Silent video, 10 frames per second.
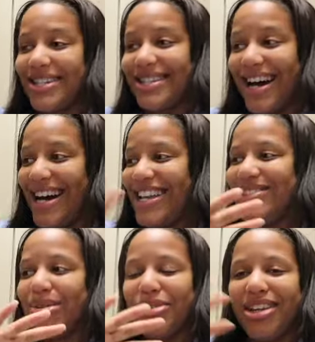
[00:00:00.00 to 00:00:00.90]
to die,
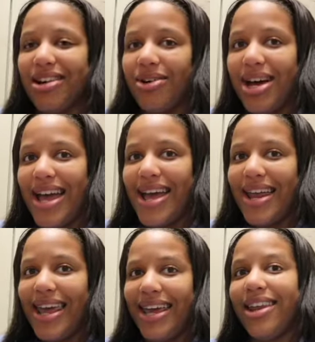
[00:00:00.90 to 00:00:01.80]
so I'm gonna go
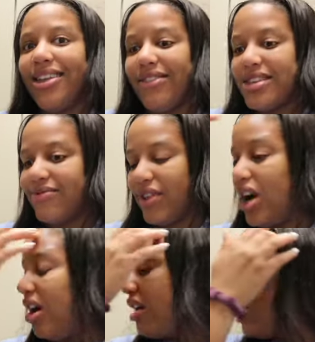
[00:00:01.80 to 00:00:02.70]
ahead and end this
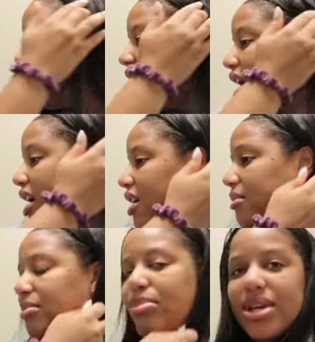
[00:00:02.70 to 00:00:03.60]
vlog.
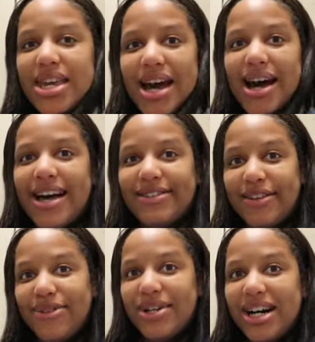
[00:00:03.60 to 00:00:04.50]
But yeah, I
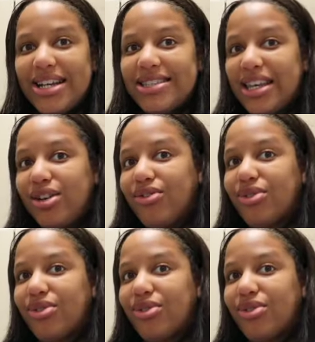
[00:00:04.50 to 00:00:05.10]
love you guys. Thank you